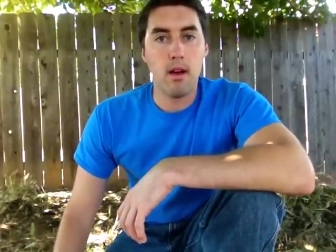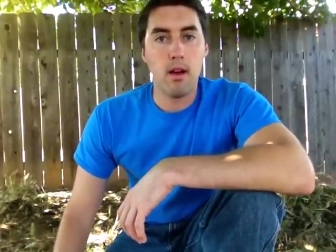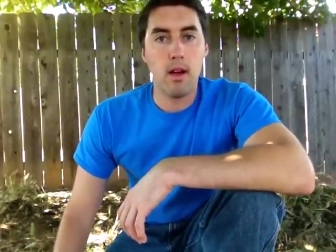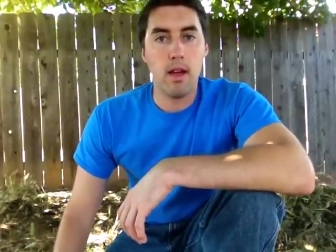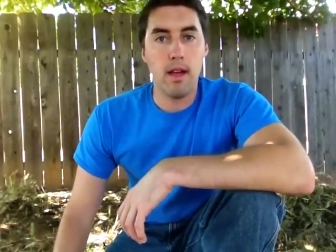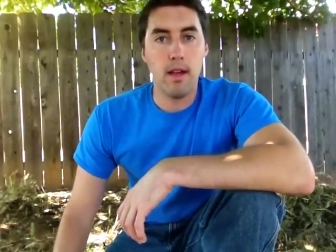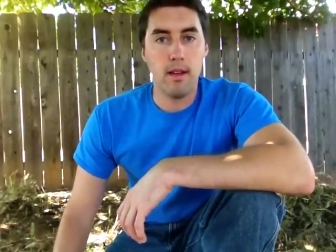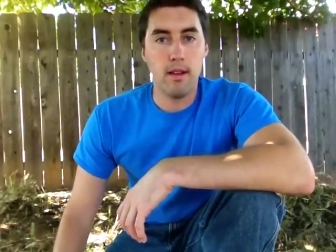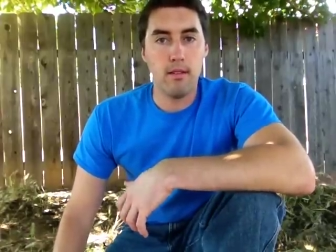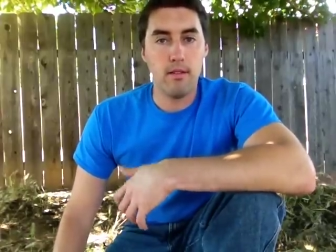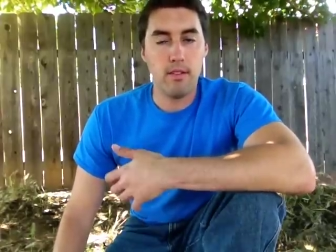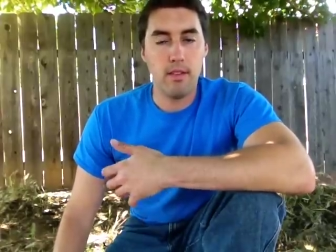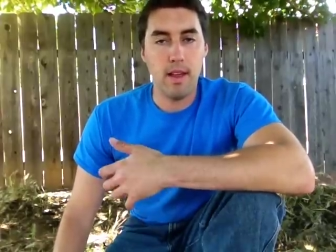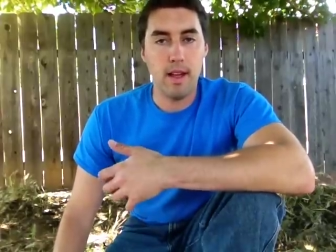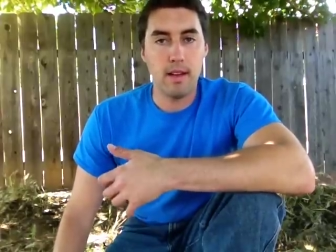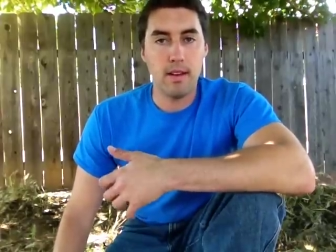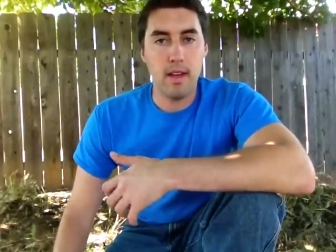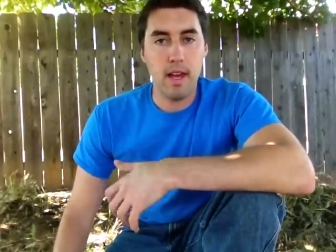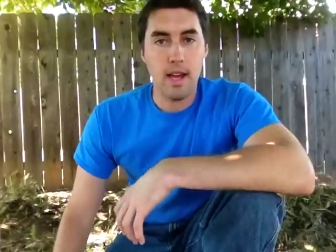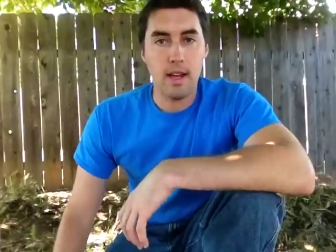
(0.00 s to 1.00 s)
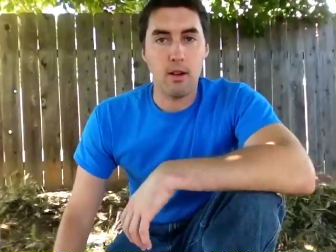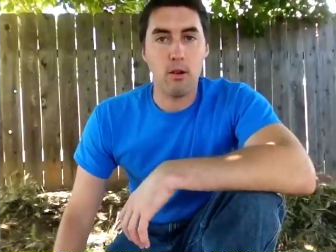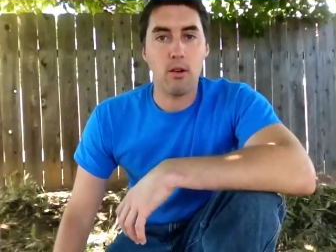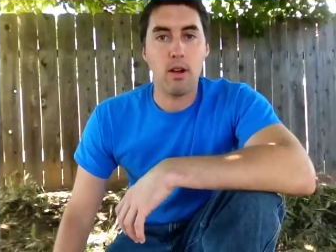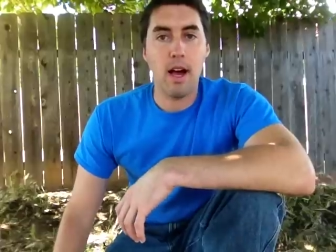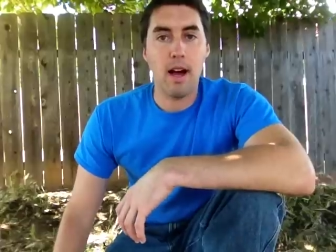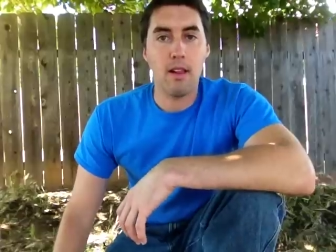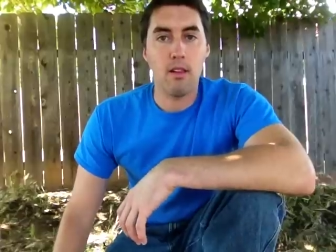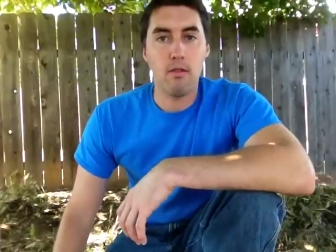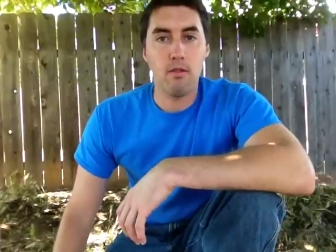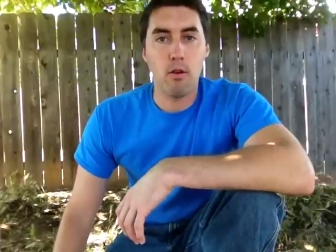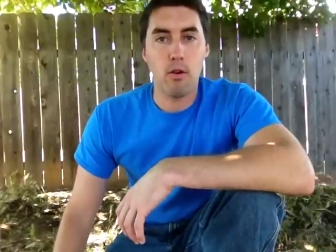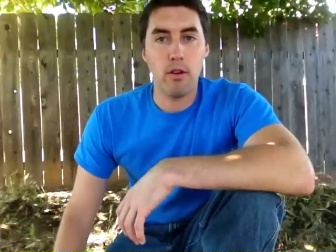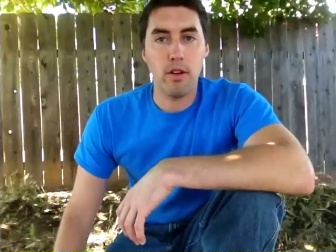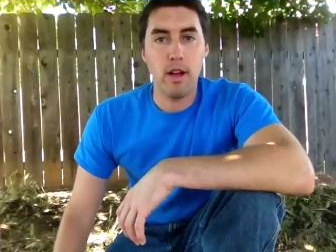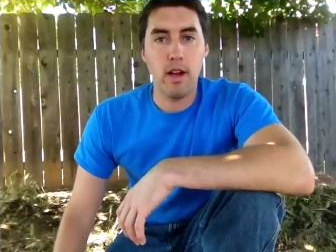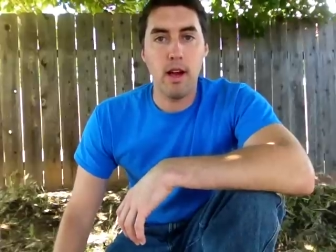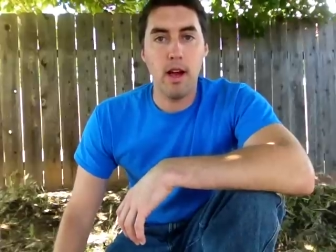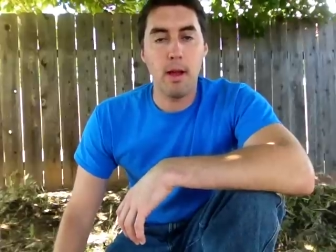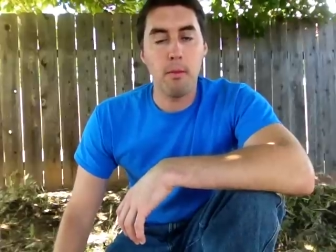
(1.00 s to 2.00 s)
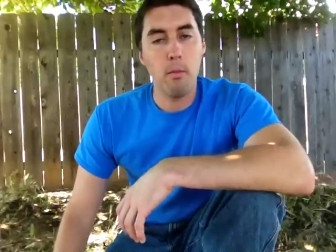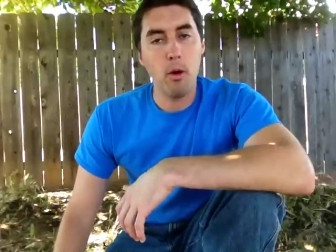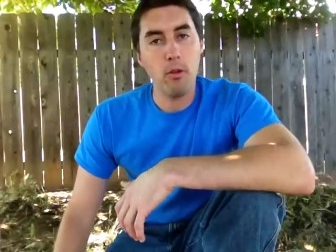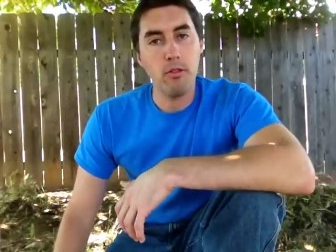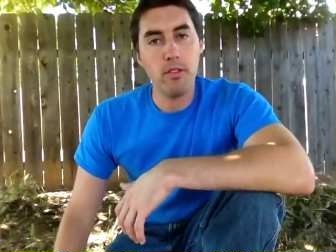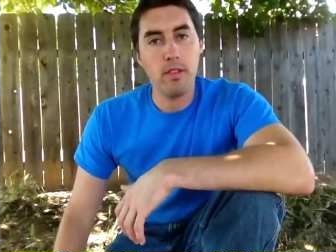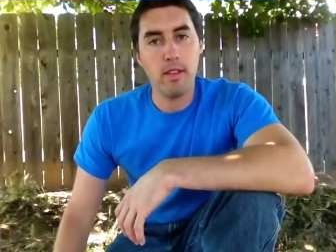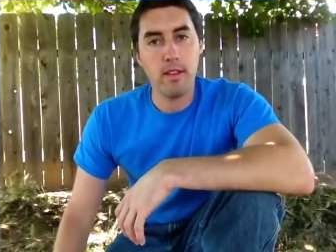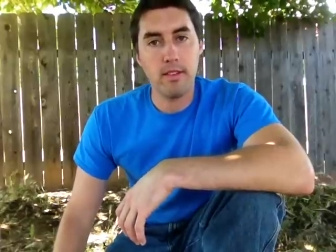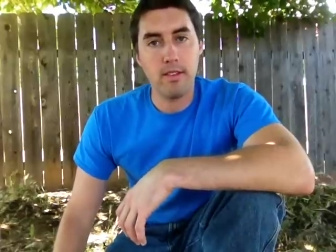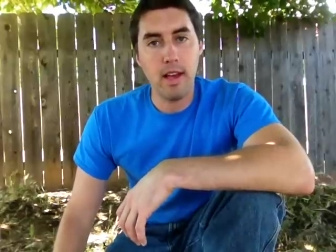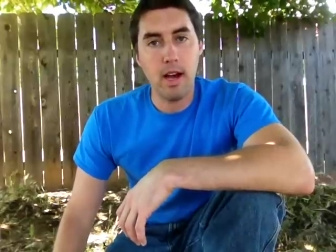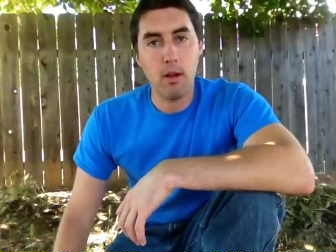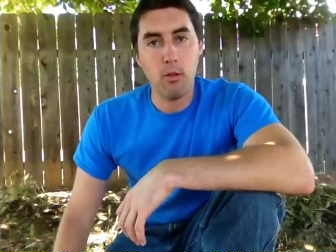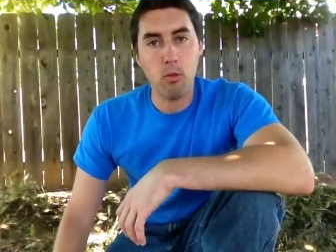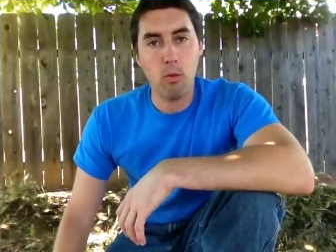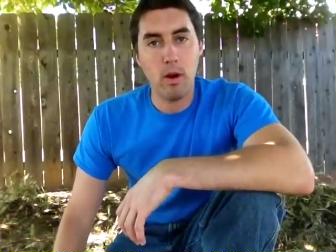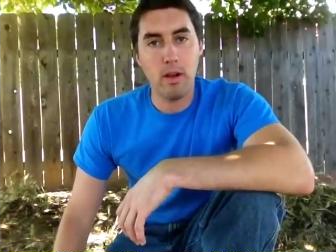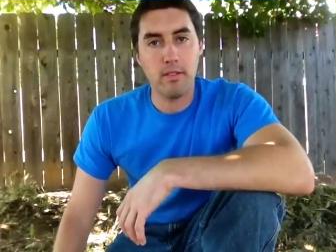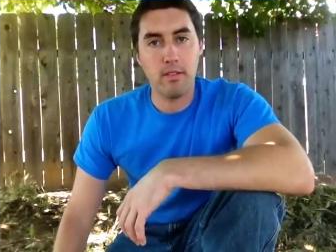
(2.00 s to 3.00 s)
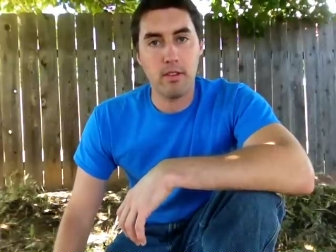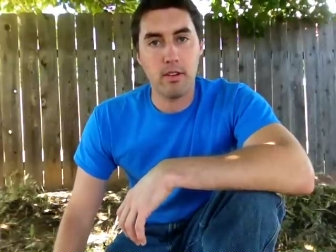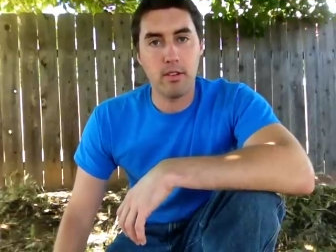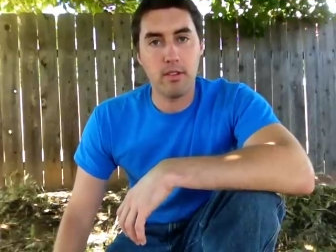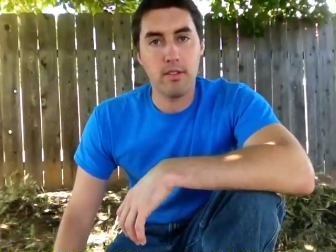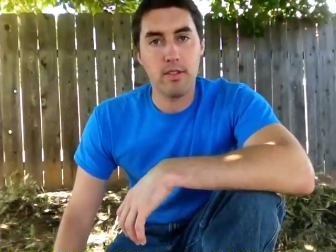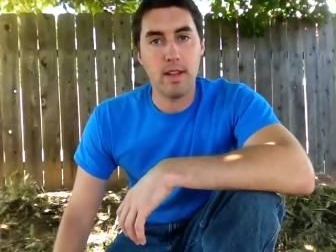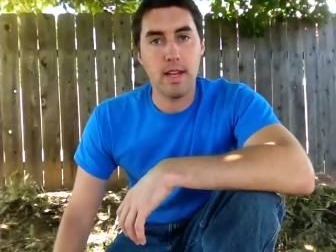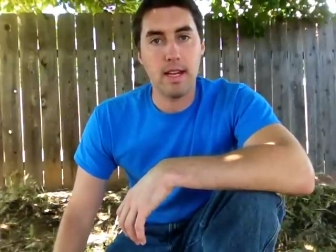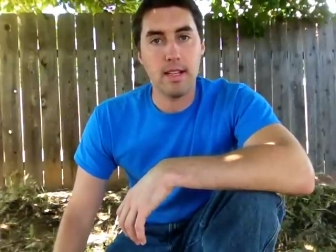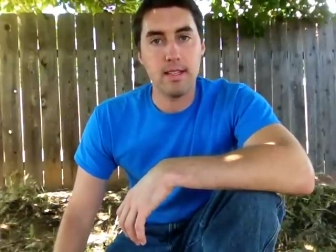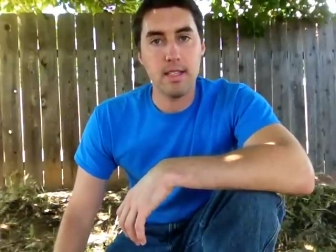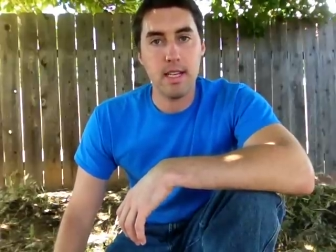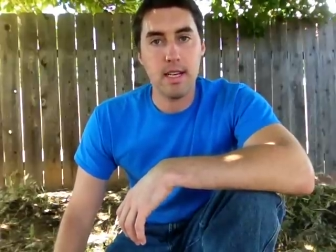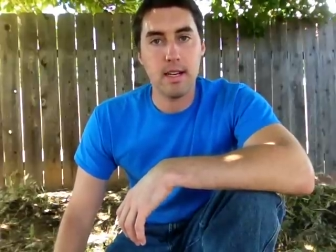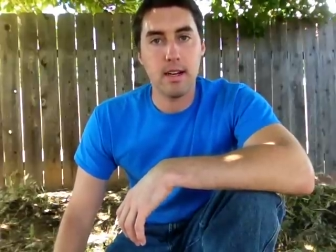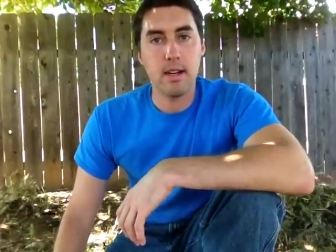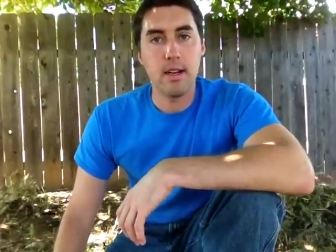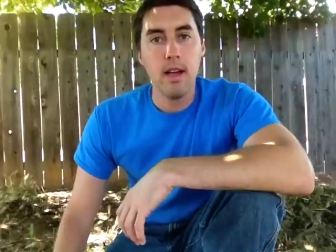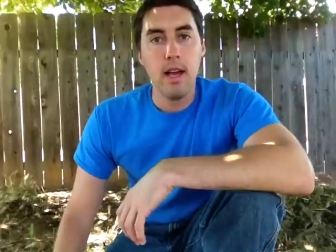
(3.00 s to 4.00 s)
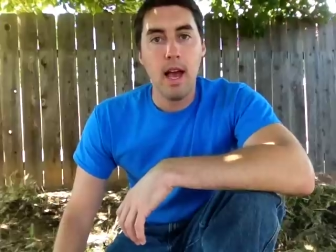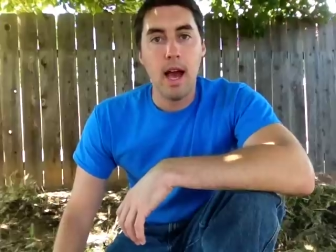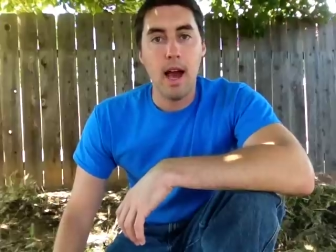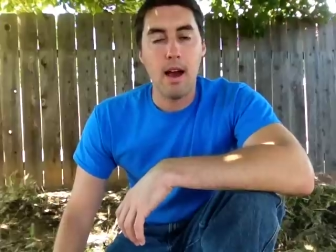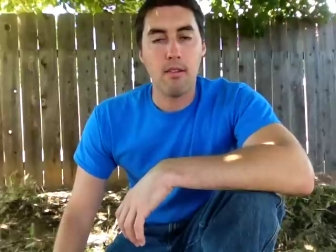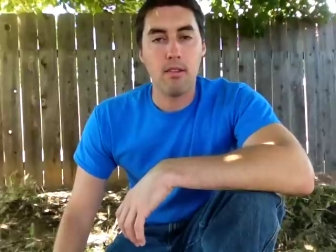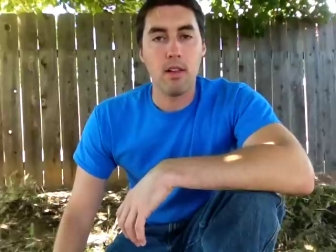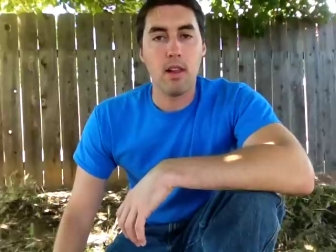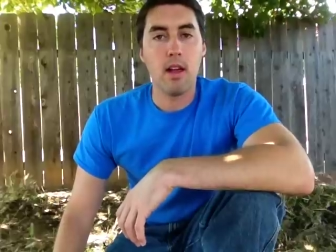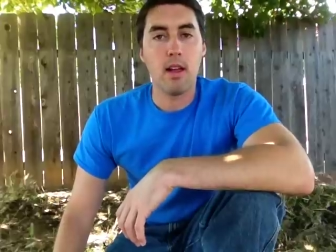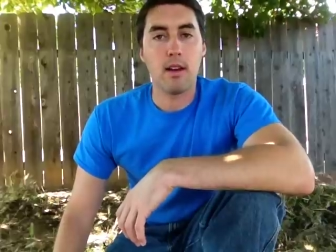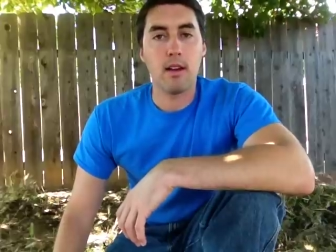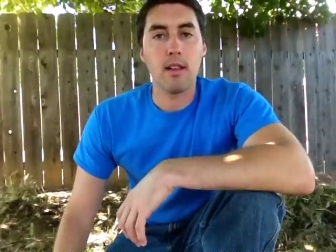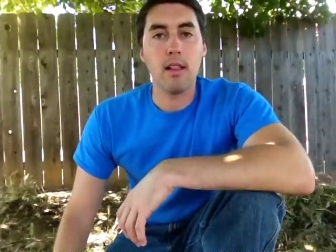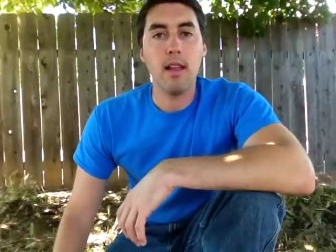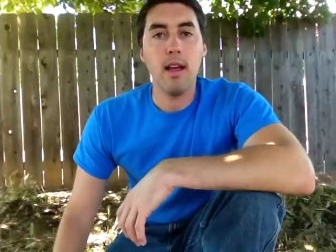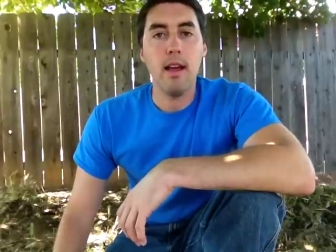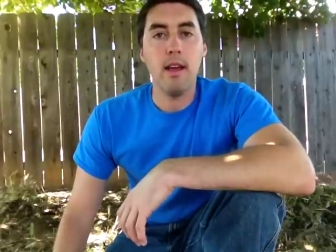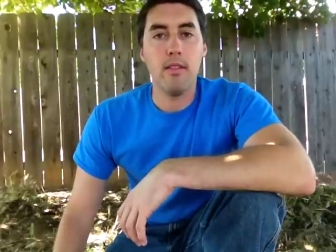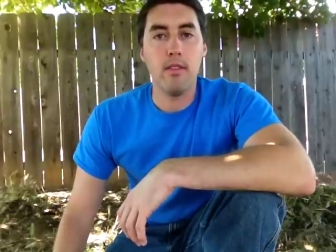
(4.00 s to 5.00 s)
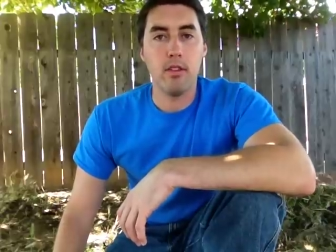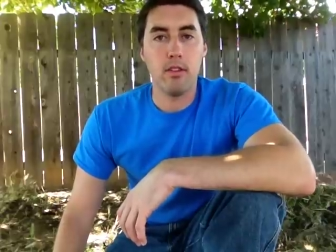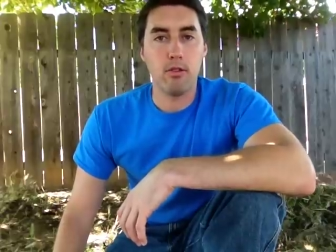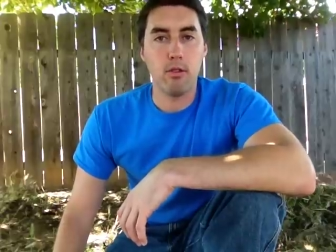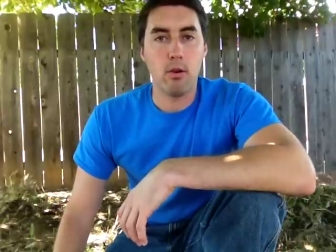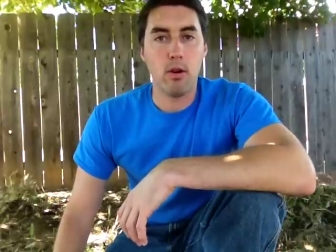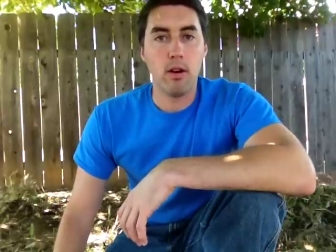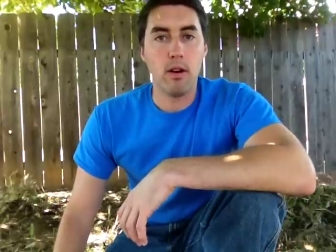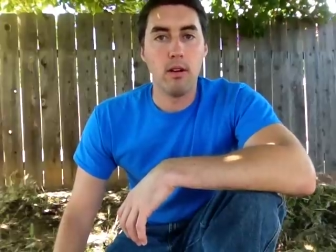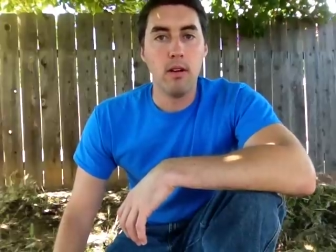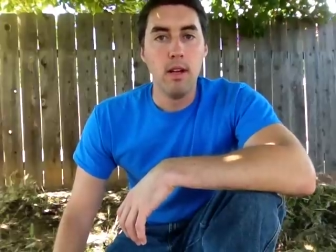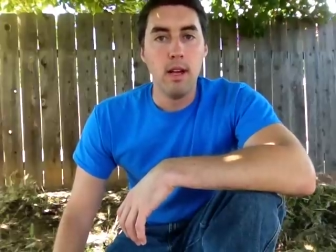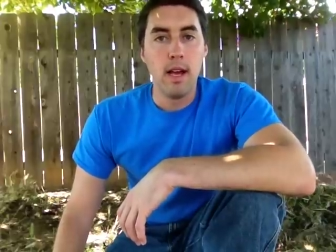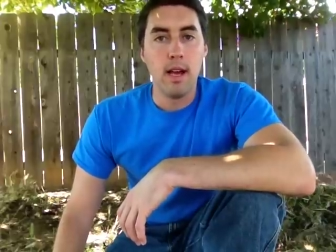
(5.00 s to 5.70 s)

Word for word: in San Diego, California, and most of the southwestern states here have a lot of clay in the soil,